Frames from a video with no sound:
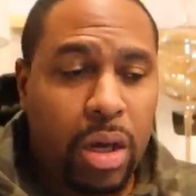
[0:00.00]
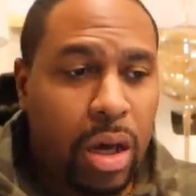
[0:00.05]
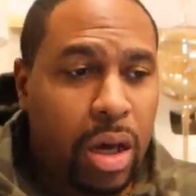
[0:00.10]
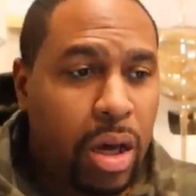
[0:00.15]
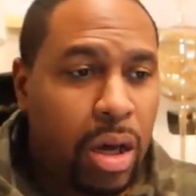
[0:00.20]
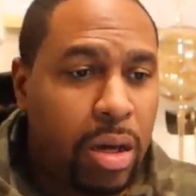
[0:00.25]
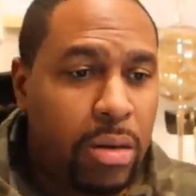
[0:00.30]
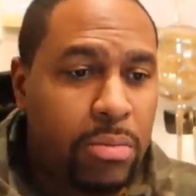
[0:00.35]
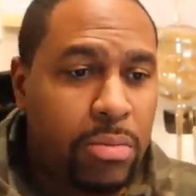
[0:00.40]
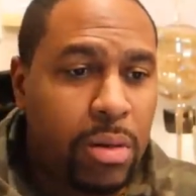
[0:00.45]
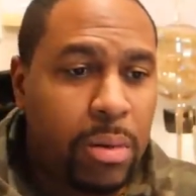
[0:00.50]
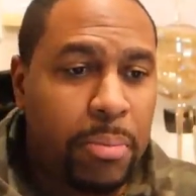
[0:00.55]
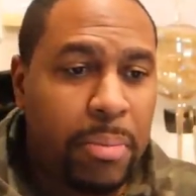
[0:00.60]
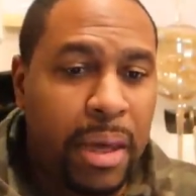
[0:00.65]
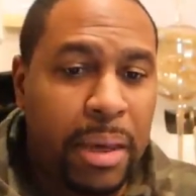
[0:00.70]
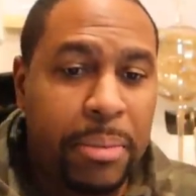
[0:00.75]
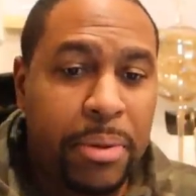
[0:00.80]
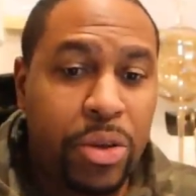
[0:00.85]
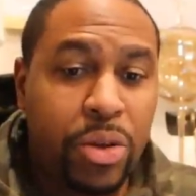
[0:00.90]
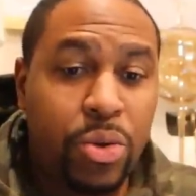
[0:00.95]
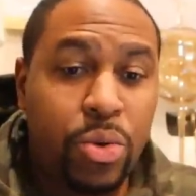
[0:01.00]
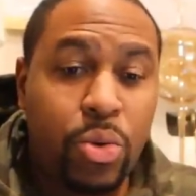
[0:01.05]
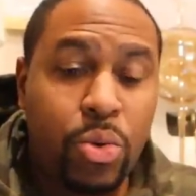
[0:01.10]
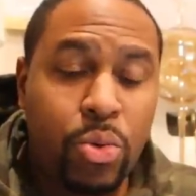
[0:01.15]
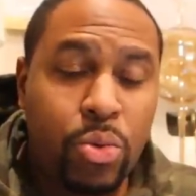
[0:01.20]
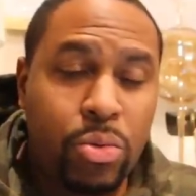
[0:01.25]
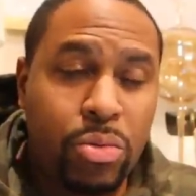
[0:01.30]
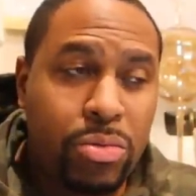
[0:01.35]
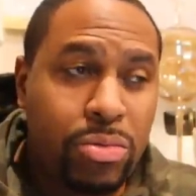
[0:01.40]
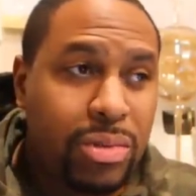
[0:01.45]
Maybe
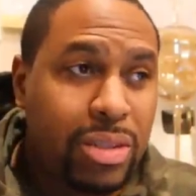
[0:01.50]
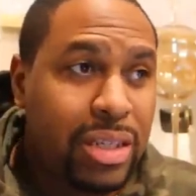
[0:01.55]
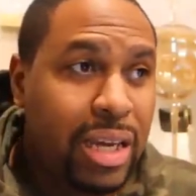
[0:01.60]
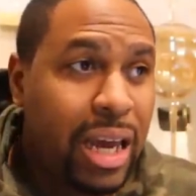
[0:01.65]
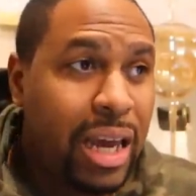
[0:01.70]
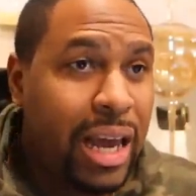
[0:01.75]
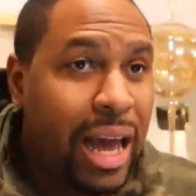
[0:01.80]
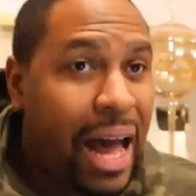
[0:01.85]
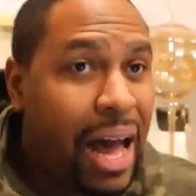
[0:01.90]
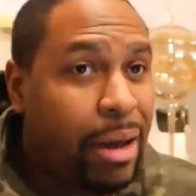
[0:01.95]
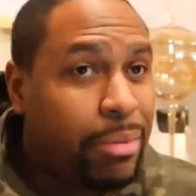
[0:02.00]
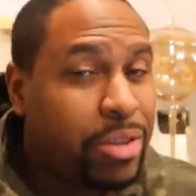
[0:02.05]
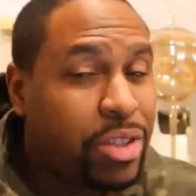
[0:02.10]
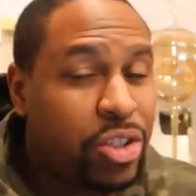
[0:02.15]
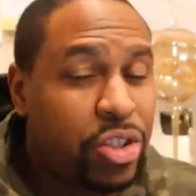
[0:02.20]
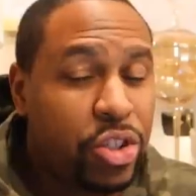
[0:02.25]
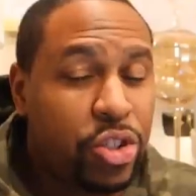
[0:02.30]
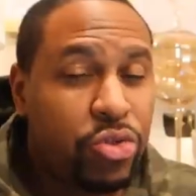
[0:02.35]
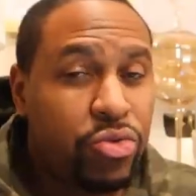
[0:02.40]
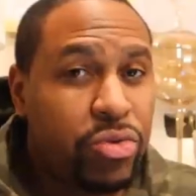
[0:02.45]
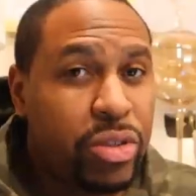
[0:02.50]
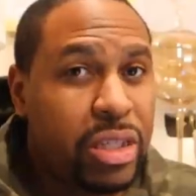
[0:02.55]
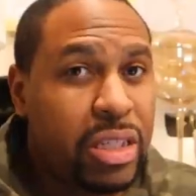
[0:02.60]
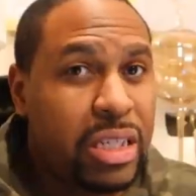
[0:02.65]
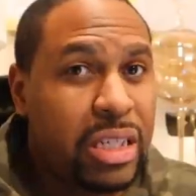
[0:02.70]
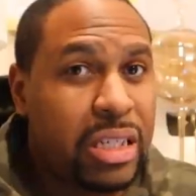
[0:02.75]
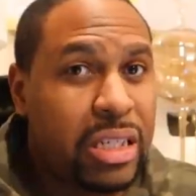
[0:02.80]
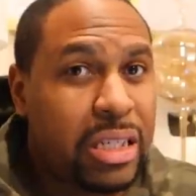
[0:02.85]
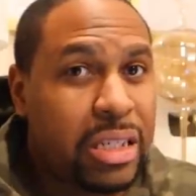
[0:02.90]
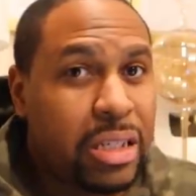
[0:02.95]
you take options you
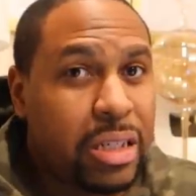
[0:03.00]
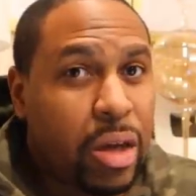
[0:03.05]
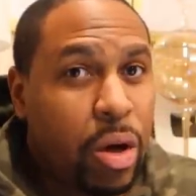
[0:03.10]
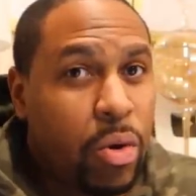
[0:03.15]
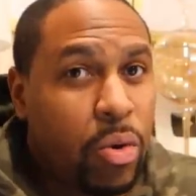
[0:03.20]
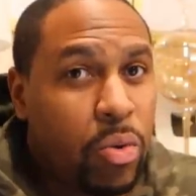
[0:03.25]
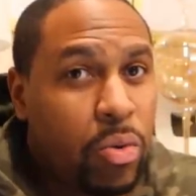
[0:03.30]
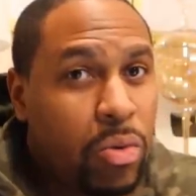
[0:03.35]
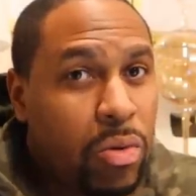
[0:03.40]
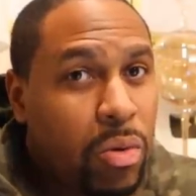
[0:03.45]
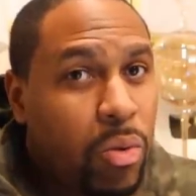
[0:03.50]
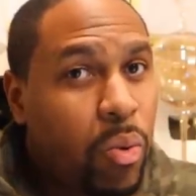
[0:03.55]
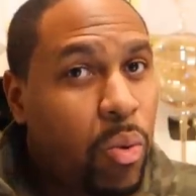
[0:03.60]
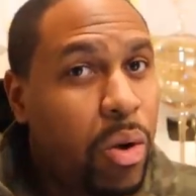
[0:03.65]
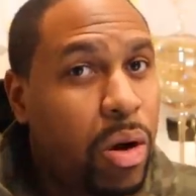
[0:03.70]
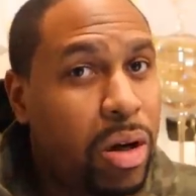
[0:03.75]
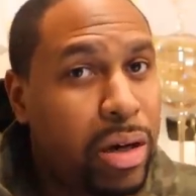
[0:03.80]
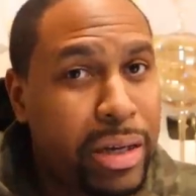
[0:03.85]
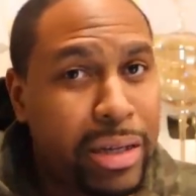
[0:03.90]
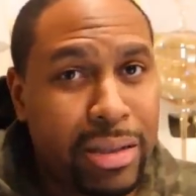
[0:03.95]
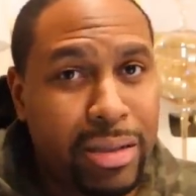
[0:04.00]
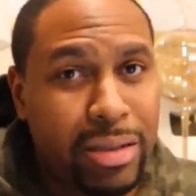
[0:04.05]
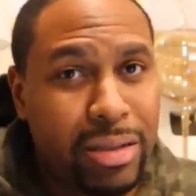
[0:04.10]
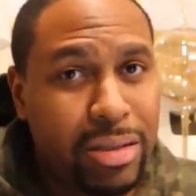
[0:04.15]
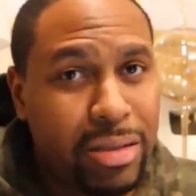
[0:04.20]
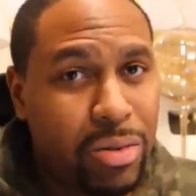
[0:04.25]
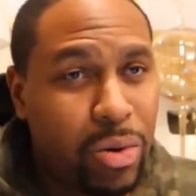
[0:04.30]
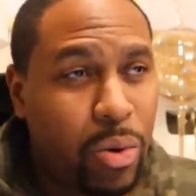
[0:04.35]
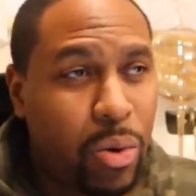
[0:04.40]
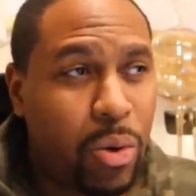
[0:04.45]
really don't want,
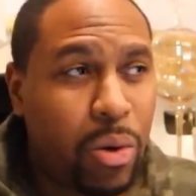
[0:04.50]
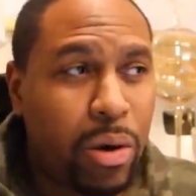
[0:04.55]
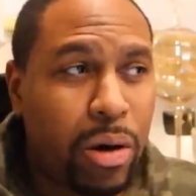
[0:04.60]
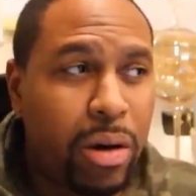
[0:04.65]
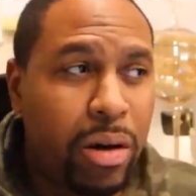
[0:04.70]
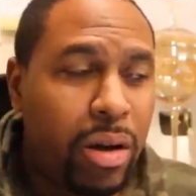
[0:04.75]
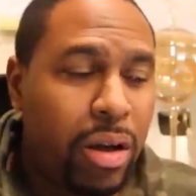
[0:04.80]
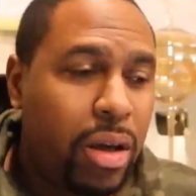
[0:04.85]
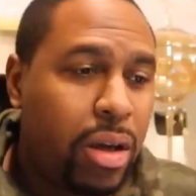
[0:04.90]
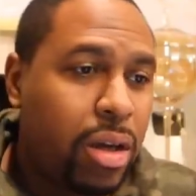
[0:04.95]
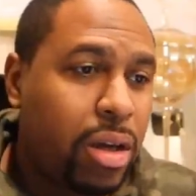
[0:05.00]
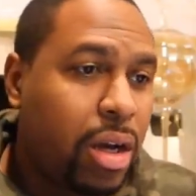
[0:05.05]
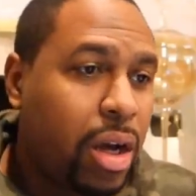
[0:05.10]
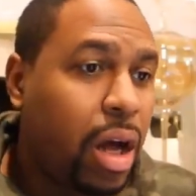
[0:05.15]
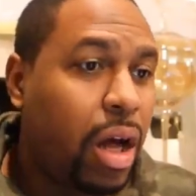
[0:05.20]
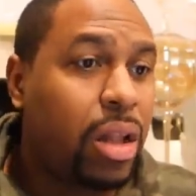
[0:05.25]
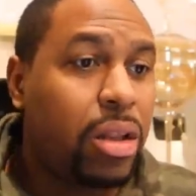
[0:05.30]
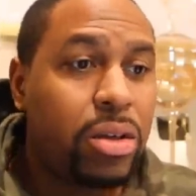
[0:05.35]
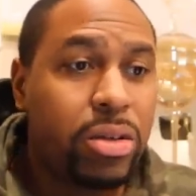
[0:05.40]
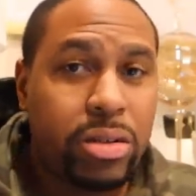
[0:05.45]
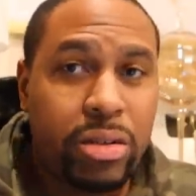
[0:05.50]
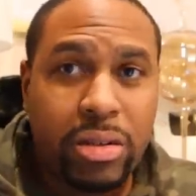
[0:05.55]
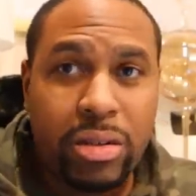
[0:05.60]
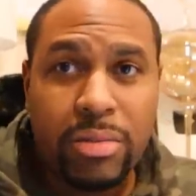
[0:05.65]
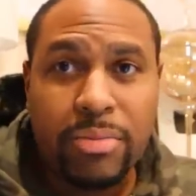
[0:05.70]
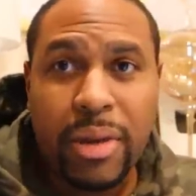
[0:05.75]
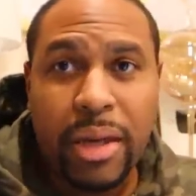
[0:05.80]
or colors.